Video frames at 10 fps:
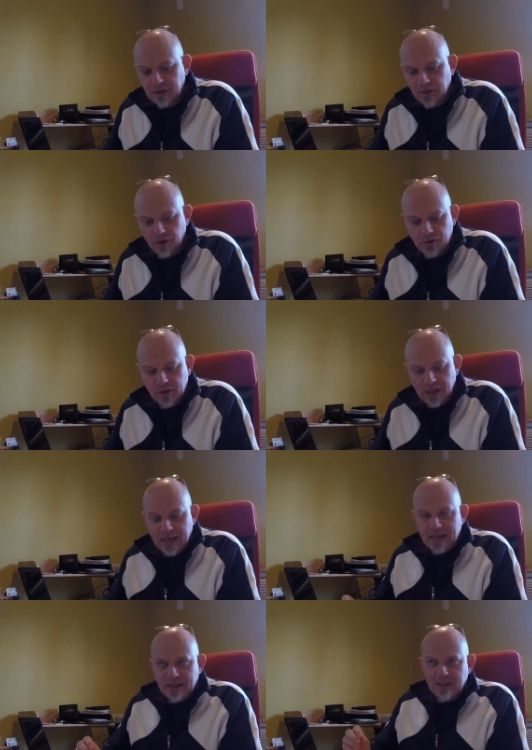
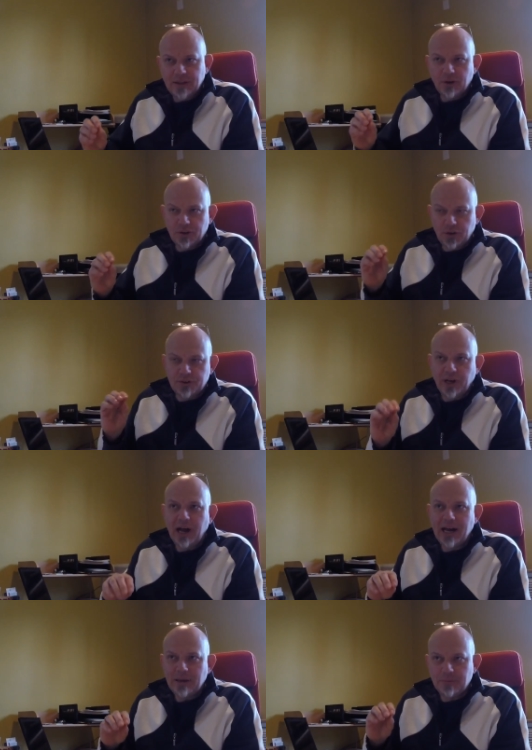there are
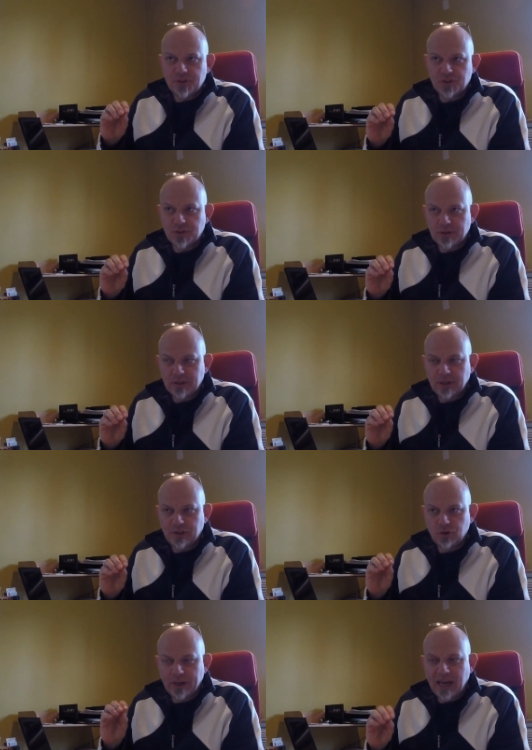times
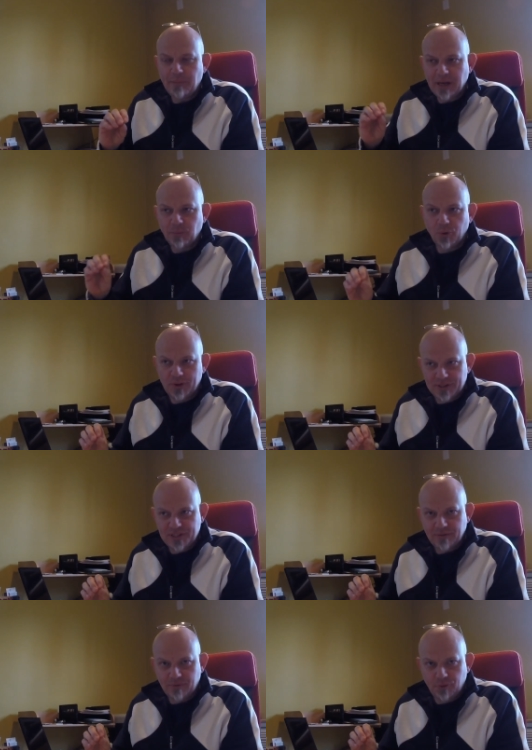that you can make more than
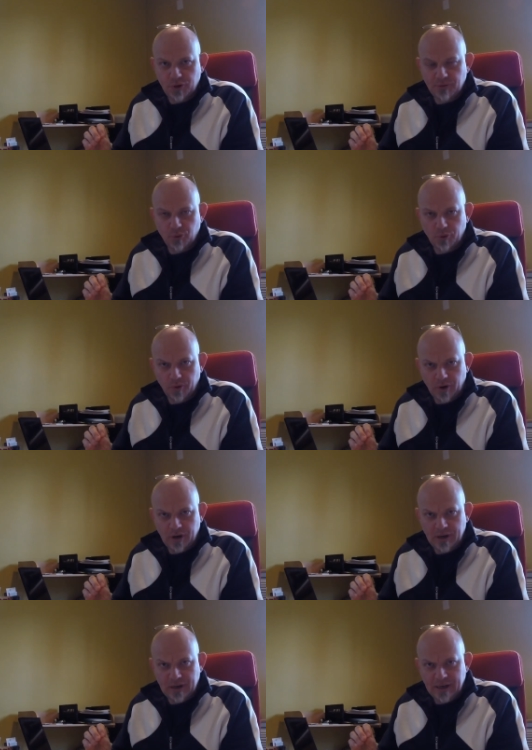
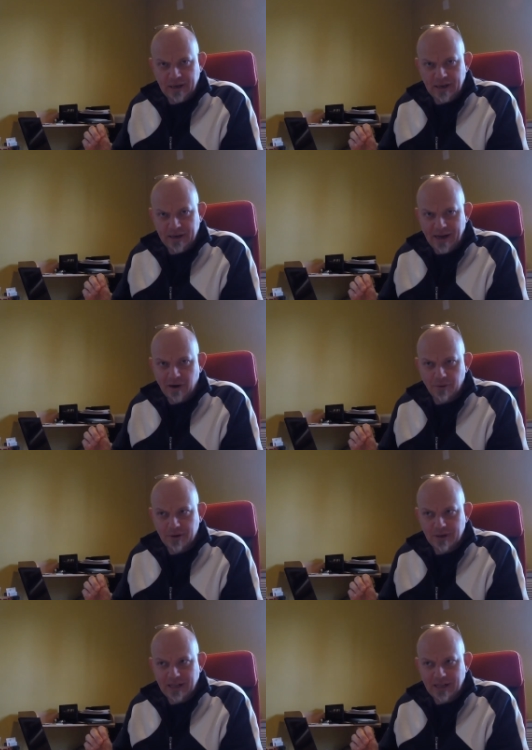$7.44 an hour,